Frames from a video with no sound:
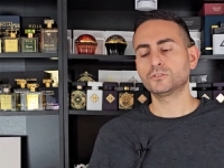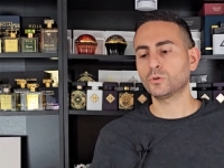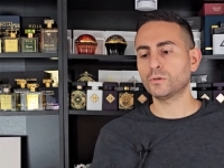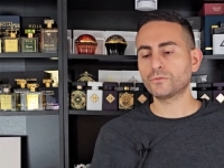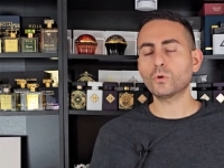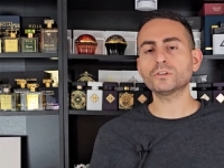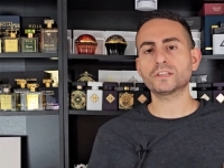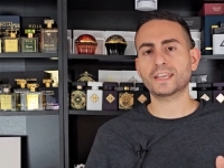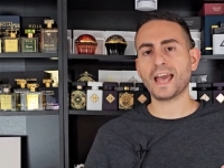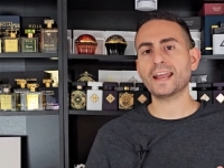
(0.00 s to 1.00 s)
So of
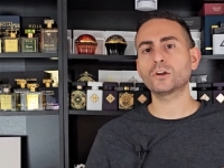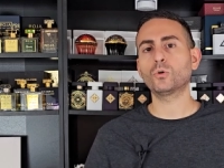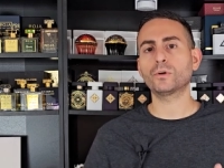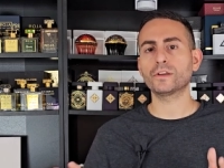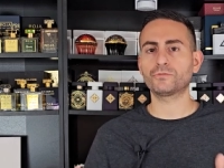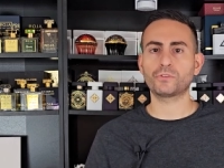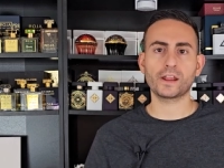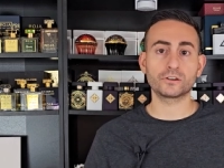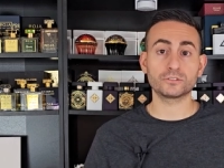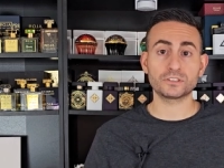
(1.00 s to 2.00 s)
course, a category of
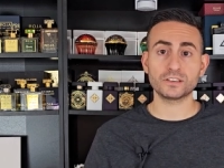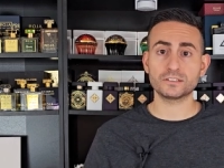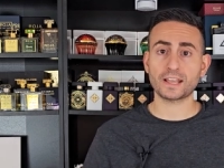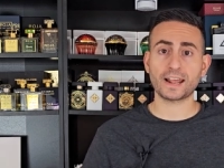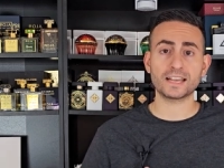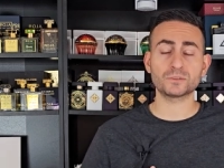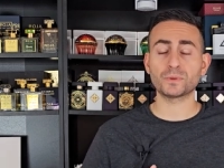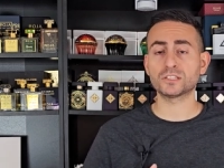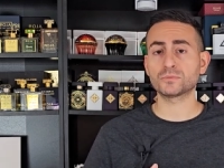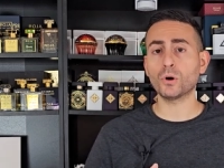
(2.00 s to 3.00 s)
fragrances that has
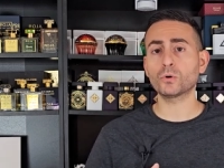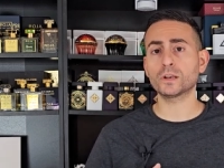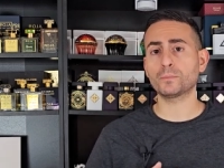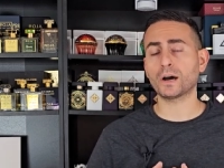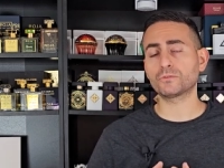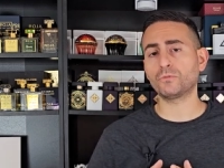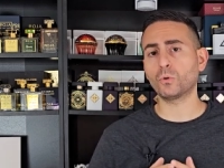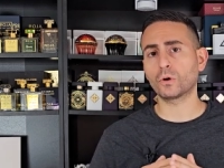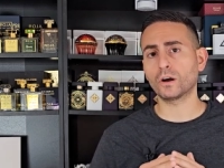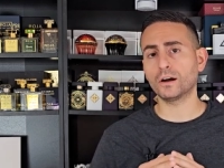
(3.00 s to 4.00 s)
been spoken about
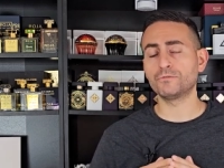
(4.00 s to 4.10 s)
for